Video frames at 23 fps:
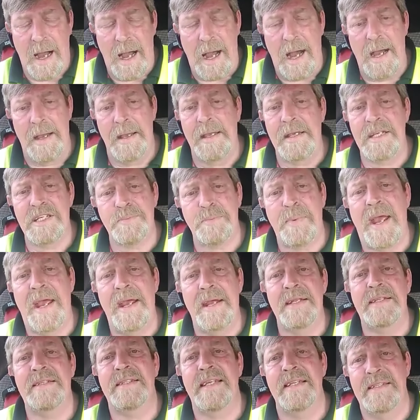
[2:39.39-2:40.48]
I
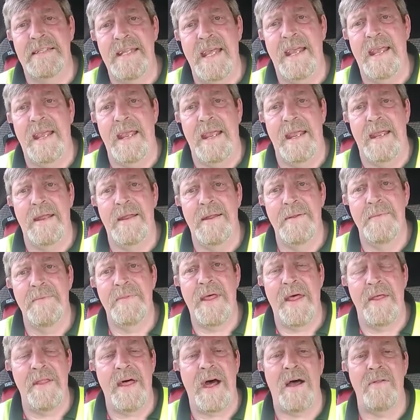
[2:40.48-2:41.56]
expect today
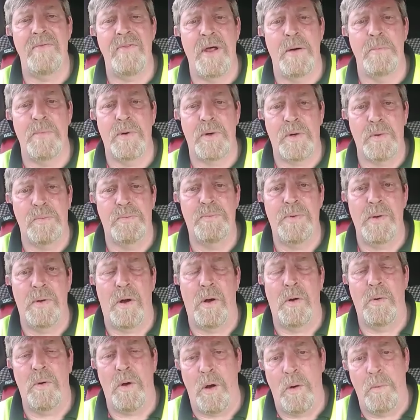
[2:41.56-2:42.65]
that that number will,
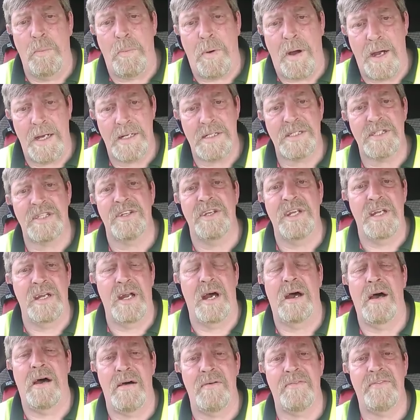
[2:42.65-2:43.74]
will, will pass
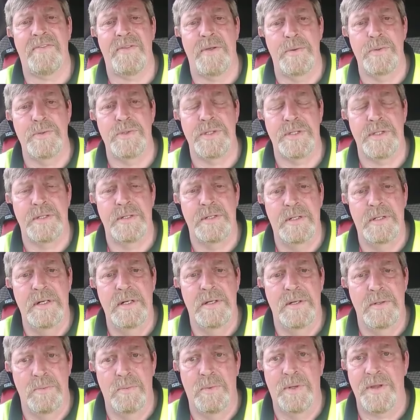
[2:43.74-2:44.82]
3,500
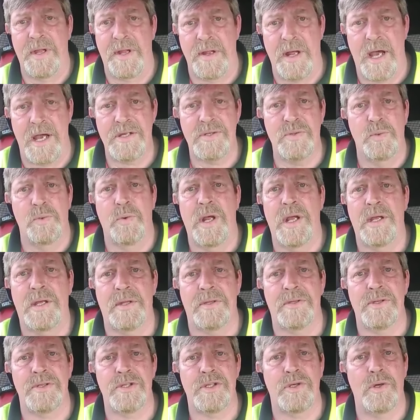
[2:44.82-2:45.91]
when the national
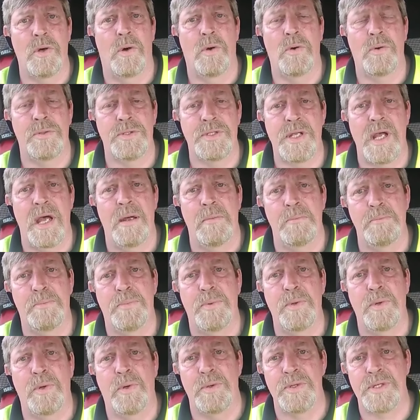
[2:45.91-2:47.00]
records of Scotland's
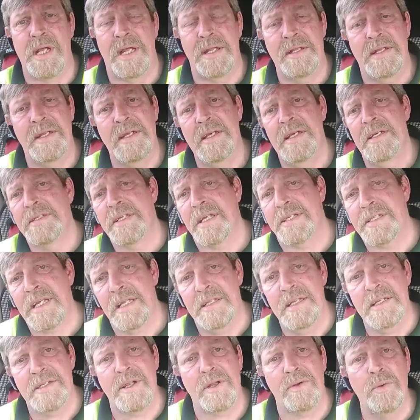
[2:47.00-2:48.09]
input was in. As I say,
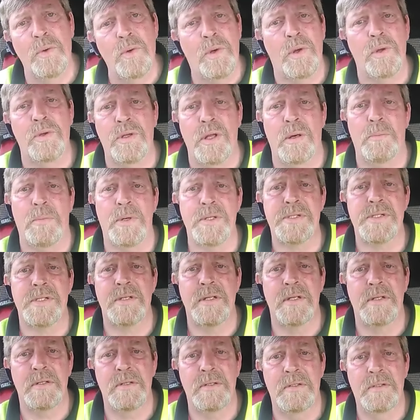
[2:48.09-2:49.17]
these are no good numbers.
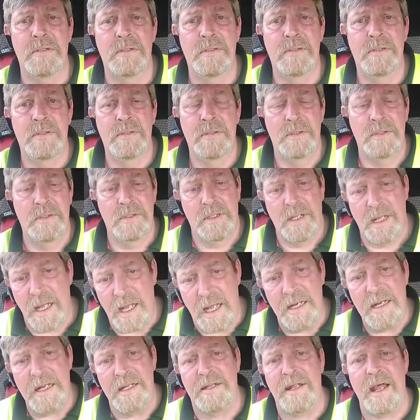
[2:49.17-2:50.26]

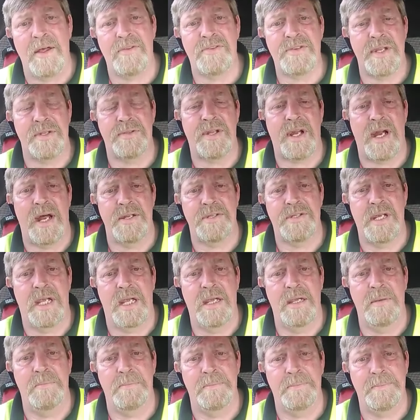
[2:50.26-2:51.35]
Any death's a
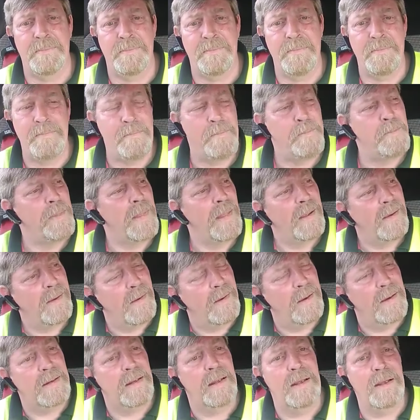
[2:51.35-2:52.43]
tragedy
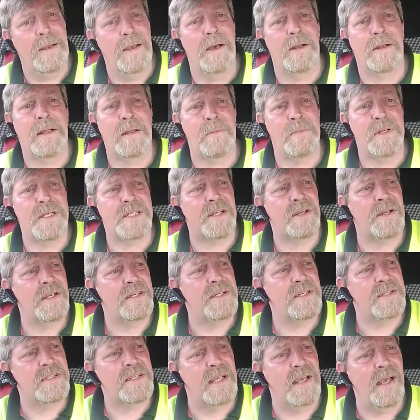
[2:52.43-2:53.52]
and uh, our
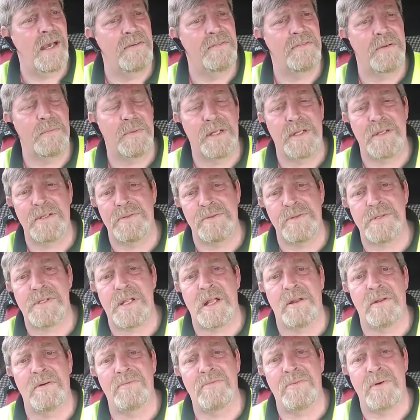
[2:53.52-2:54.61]
commiserations to everybody who's lost a
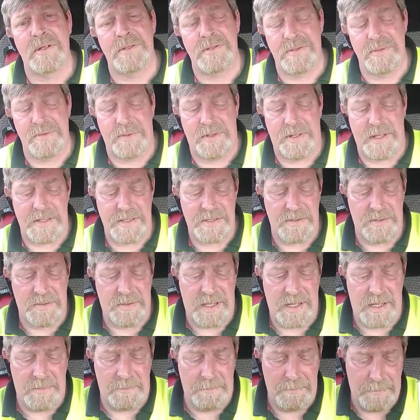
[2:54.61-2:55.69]
loved one during this,
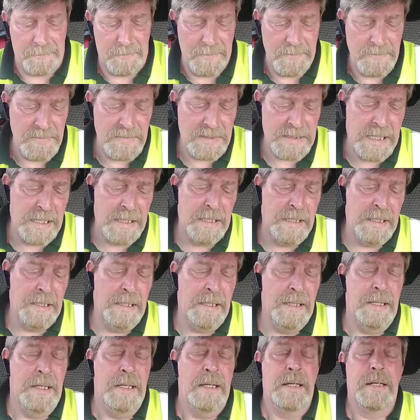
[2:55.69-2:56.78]
okay?
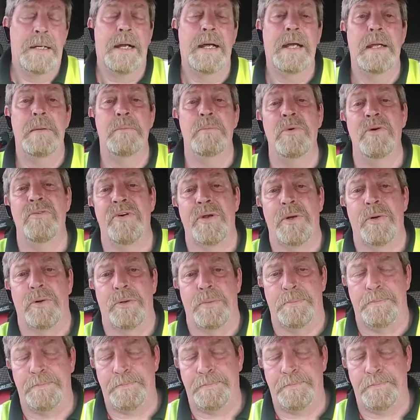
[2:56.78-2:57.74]
Right, moving on.